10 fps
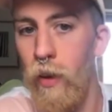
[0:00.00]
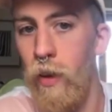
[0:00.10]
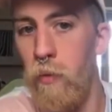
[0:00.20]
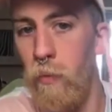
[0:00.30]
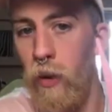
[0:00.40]

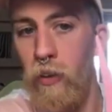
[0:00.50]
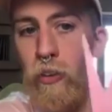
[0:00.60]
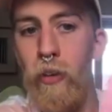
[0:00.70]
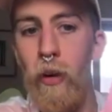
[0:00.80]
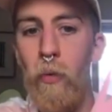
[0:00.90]
I'll do that
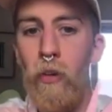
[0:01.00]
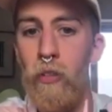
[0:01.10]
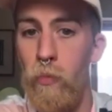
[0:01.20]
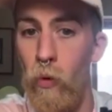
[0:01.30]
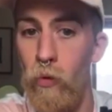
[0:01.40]
once
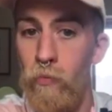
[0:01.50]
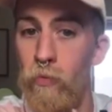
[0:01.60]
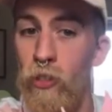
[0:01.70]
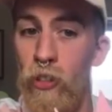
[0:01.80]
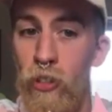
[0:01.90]
more,
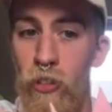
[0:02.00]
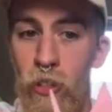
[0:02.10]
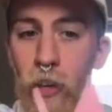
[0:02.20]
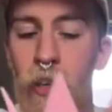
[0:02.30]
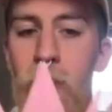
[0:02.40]
just so you can
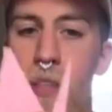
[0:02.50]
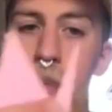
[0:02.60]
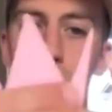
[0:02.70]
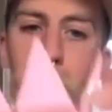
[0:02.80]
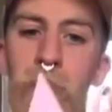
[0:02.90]
see.
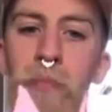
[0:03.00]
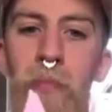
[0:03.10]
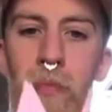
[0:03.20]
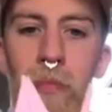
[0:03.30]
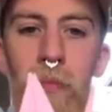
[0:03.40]

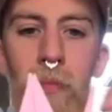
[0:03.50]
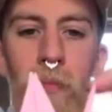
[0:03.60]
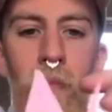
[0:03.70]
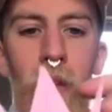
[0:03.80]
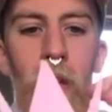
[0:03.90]

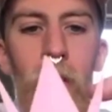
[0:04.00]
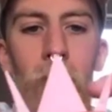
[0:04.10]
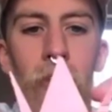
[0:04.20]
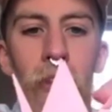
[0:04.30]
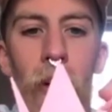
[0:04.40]

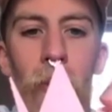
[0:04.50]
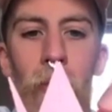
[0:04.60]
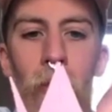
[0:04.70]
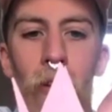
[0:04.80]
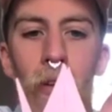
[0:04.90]
So,
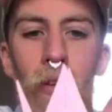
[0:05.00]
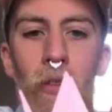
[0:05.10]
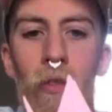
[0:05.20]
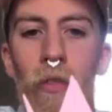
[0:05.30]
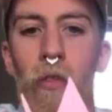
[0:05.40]

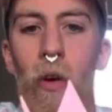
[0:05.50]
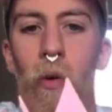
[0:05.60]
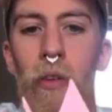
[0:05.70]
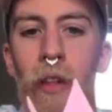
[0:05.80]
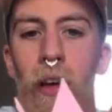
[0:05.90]
fold
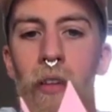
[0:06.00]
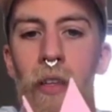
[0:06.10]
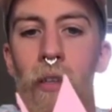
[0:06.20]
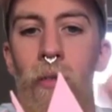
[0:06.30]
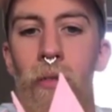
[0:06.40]
that down,
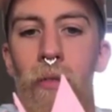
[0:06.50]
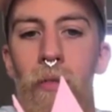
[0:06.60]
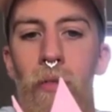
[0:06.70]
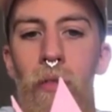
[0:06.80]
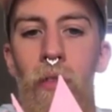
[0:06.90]

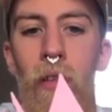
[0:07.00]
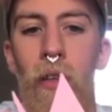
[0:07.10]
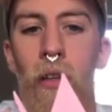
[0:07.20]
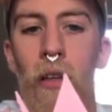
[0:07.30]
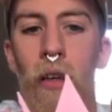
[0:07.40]

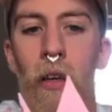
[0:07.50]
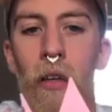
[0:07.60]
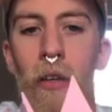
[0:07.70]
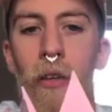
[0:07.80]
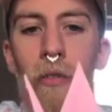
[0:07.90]

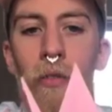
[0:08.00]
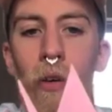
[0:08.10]
unfold,